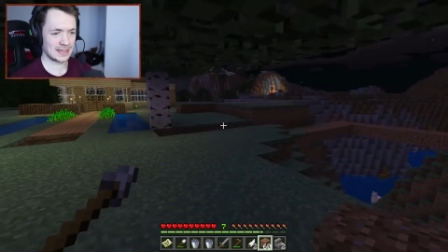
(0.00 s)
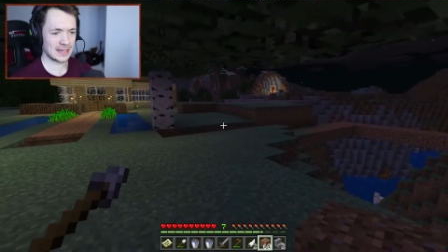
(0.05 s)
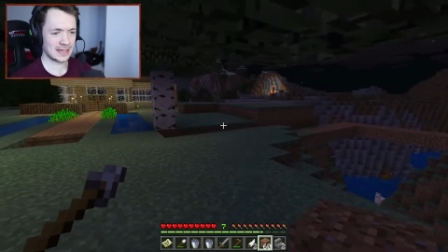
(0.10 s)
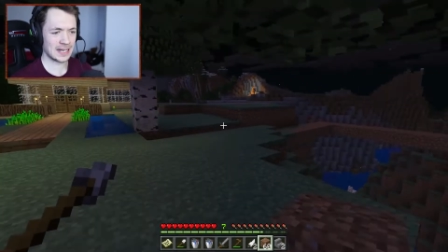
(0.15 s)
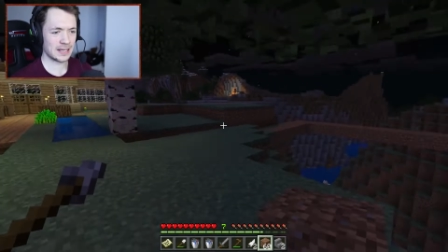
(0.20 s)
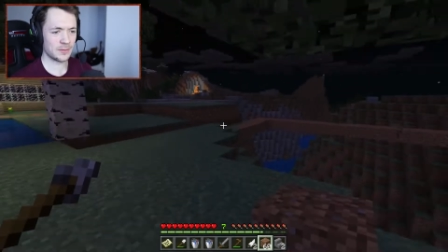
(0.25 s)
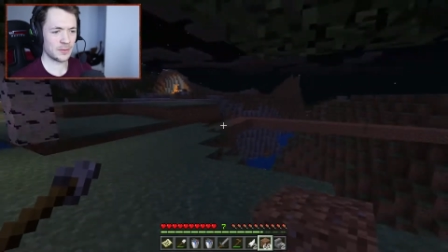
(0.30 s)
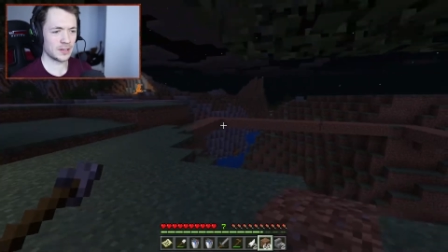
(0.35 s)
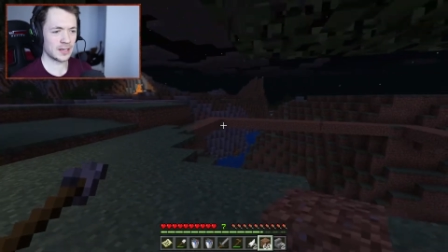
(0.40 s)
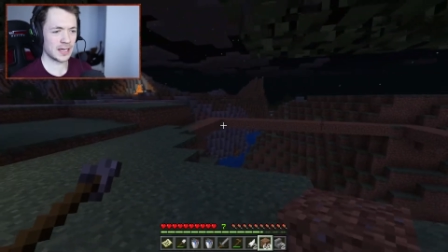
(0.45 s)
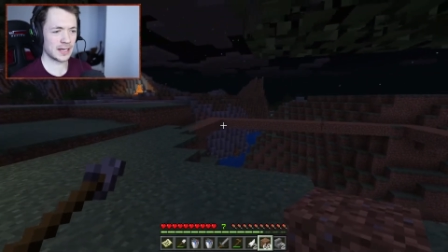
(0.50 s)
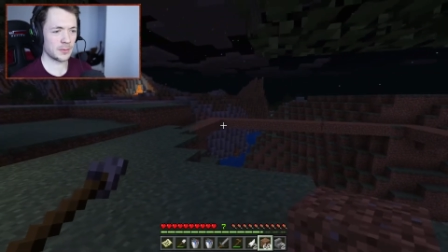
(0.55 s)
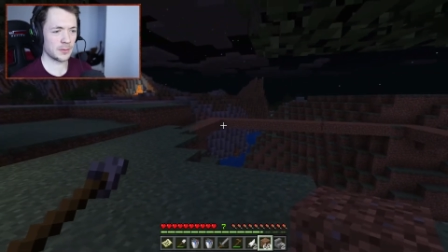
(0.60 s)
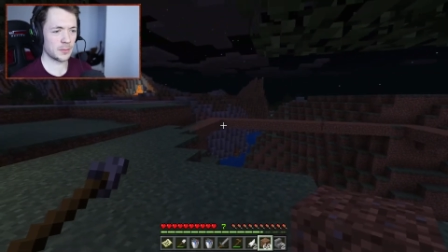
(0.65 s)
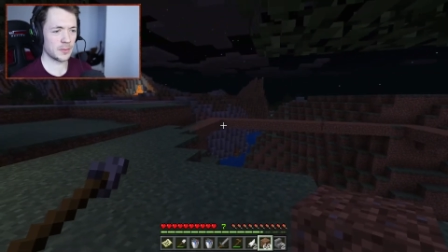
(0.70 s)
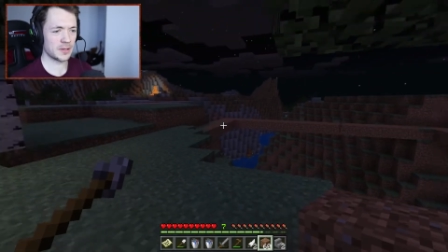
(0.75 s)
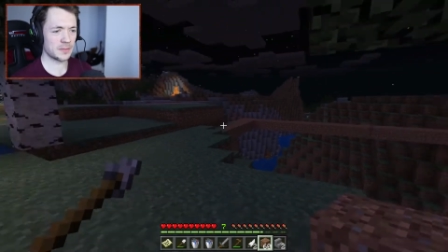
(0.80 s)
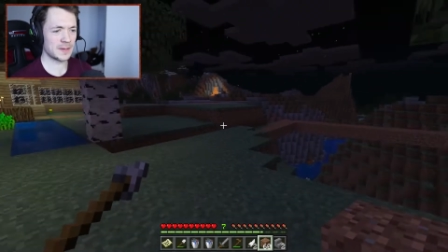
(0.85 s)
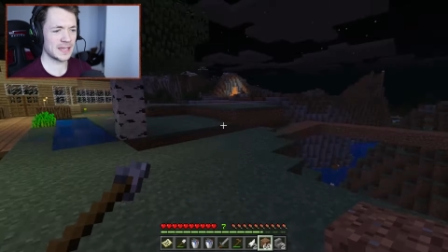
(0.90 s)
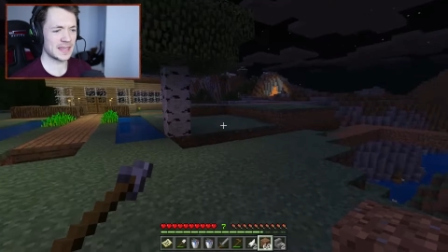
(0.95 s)
Anyone anyone
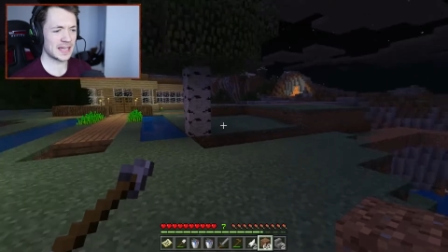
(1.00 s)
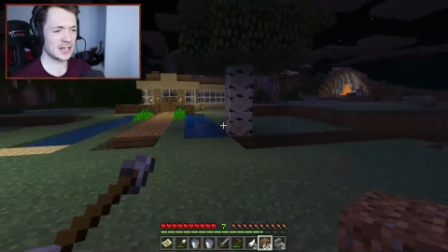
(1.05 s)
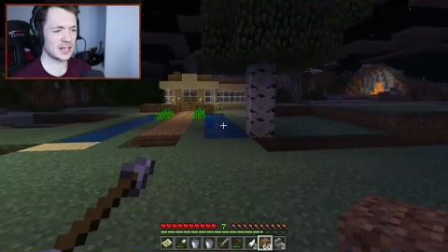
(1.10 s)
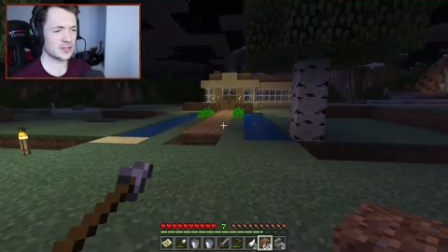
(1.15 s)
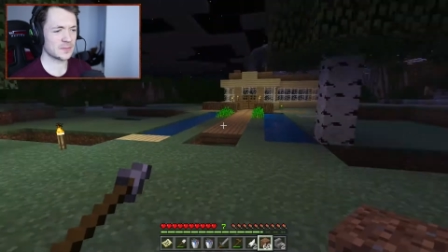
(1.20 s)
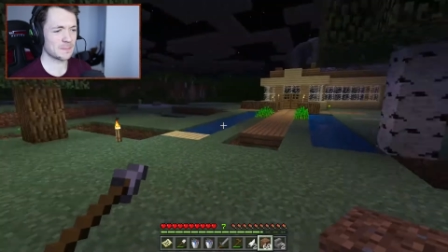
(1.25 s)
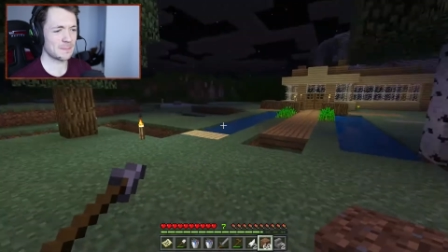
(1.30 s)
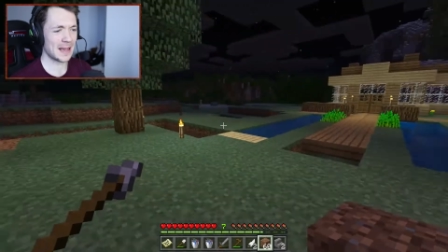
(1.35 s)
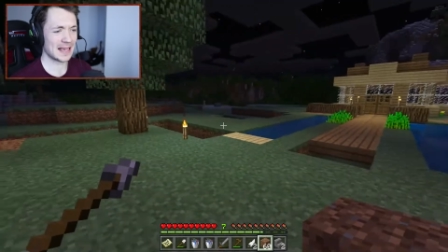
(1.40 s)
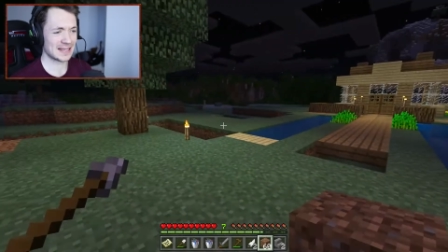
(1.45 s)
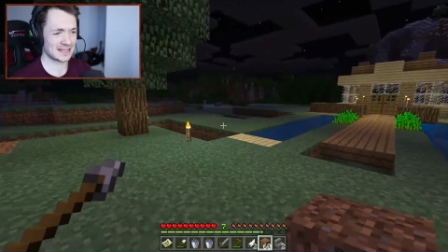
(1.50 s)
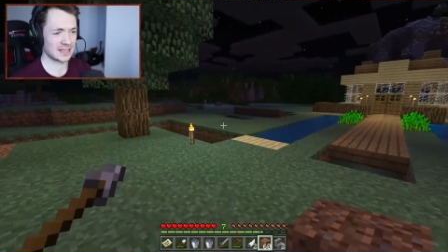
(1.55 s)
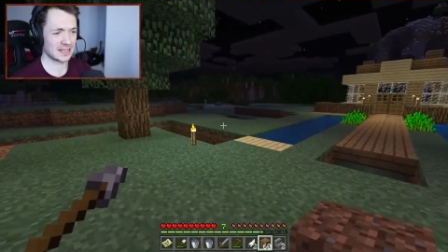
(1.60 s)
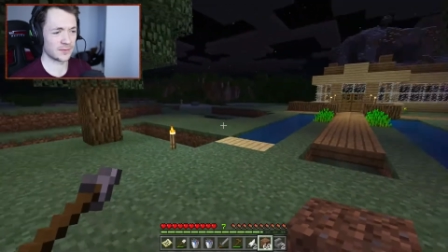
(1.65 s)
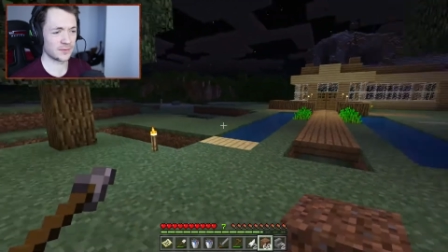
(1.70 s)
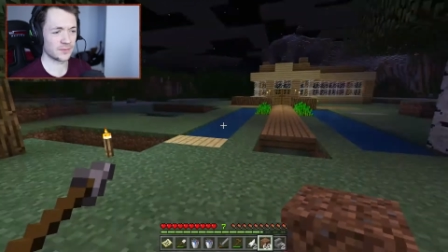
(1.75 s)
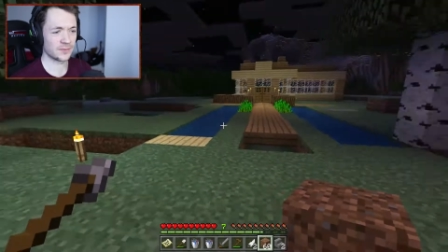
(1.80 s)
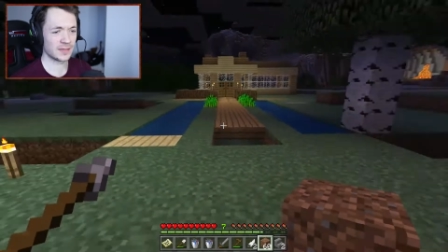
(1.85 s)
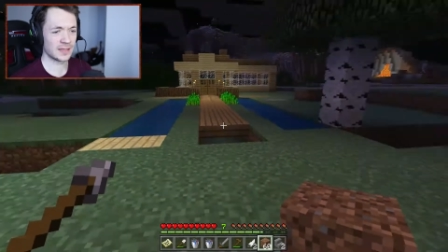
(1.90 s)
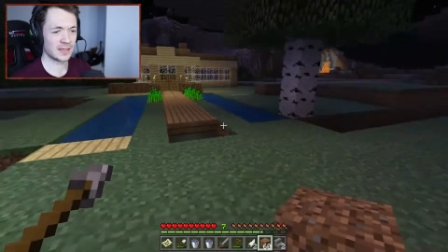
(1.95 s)
with me? That looks
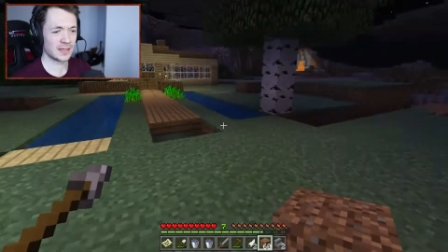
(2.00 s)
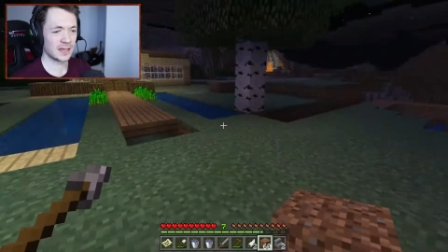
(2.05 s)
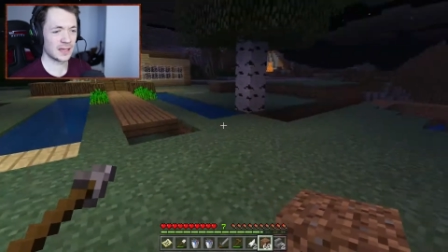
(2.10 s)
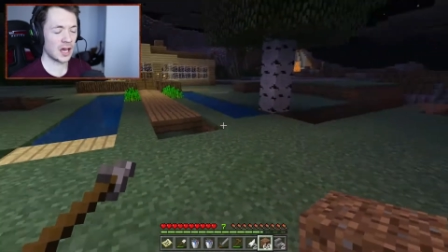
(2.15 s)
massive.